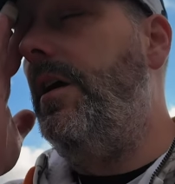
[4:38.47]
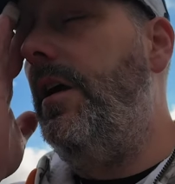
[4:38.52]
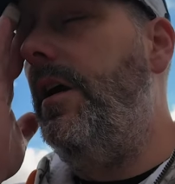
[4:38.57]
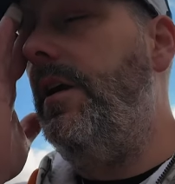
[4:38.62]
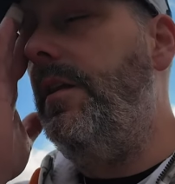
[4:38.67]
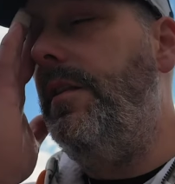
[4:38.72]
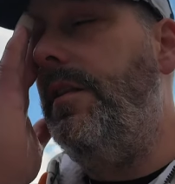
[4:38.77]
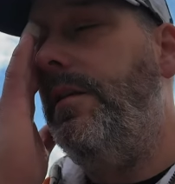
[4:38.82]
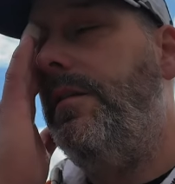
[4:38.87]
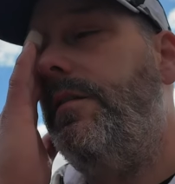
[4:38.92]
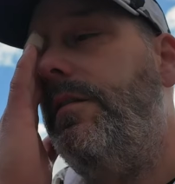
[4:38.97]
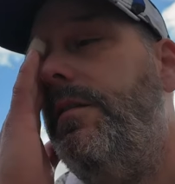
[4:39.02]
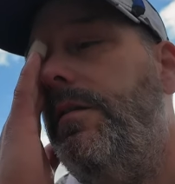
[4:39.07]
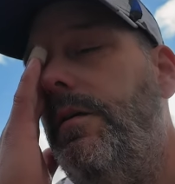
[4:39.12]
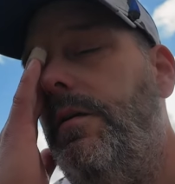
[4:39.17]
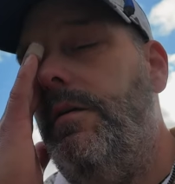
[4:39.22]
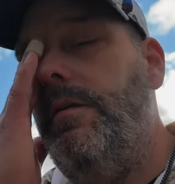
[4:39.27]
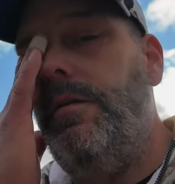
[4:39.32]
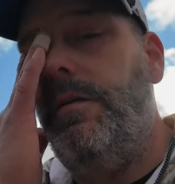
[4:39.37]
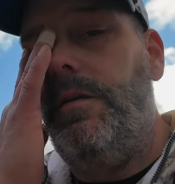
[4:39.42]
in this
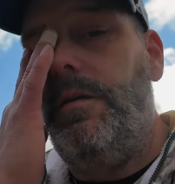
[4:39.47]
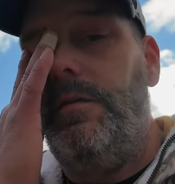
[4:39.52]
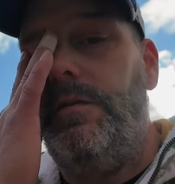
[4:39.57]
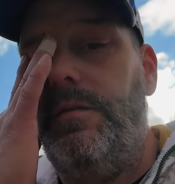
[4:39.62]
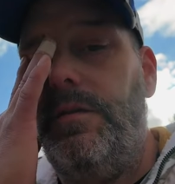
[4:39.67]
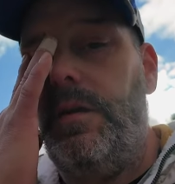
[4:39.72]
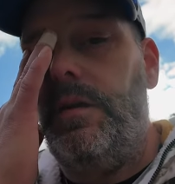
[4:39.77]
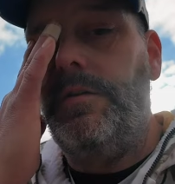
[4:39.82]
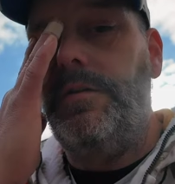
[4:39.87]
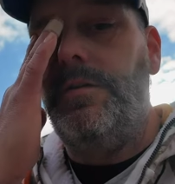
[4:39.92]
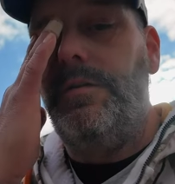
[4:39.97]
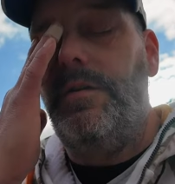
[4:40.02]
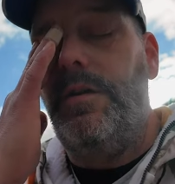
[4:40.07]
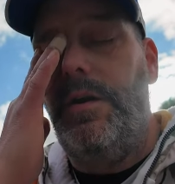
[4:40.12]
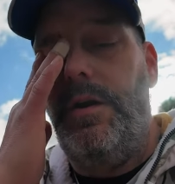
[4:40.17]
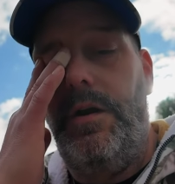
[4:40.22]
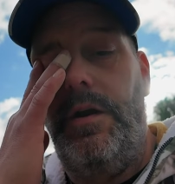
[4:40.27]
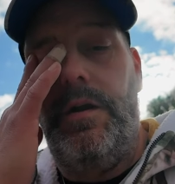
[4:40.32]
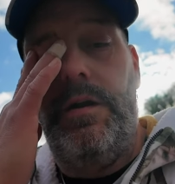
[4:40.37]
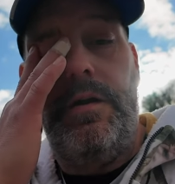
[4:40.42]
section
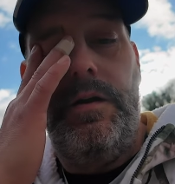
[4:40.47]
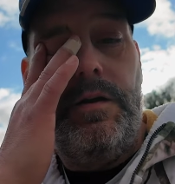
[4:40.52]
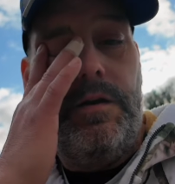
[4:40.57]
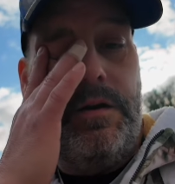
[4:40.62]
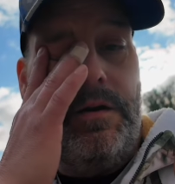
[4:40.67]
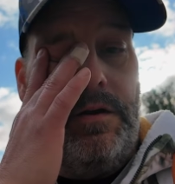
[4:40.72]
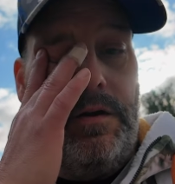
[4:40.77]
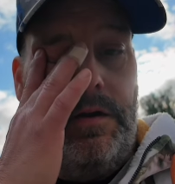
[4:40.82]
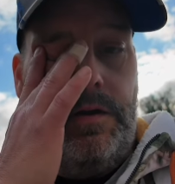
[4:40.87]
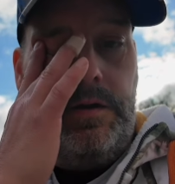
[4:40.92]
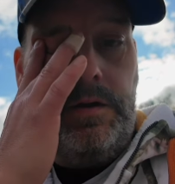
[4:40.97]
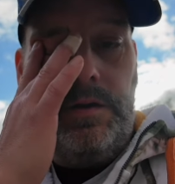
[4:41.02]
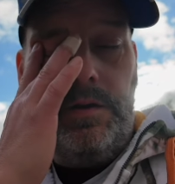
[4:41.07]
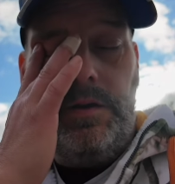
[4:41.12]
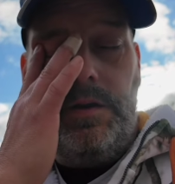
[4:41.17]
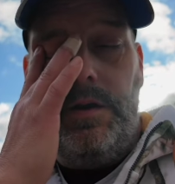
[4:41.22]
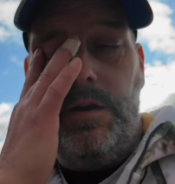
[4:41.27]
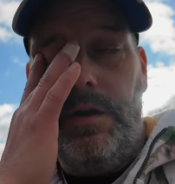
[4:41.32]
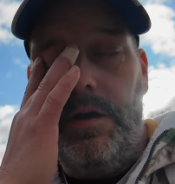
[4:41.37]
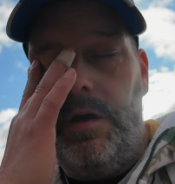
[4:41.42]
right here.
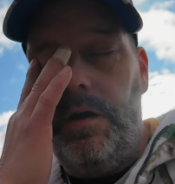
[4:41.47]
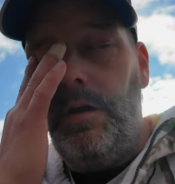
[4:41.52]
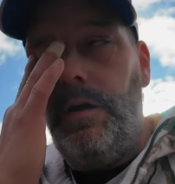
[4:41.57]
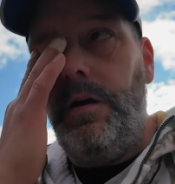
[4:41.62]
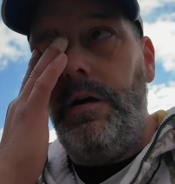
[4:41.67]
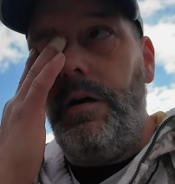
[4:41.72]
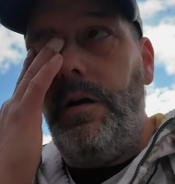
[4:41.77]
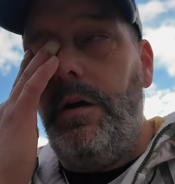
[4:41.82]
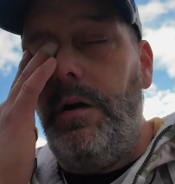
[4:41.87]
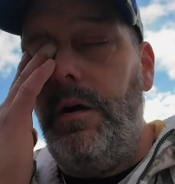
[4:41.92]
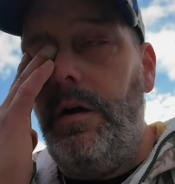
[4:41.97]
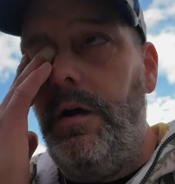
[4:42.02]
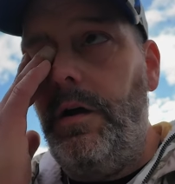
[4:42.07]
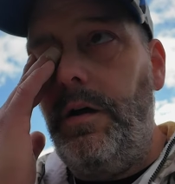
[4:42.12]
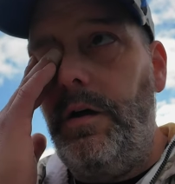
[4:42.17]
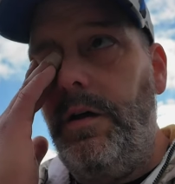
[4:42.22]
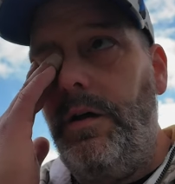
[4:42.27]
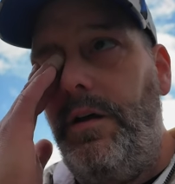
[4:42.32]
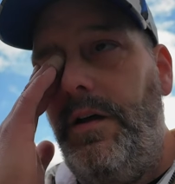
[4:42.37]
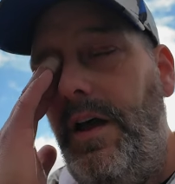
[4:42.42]
Oh,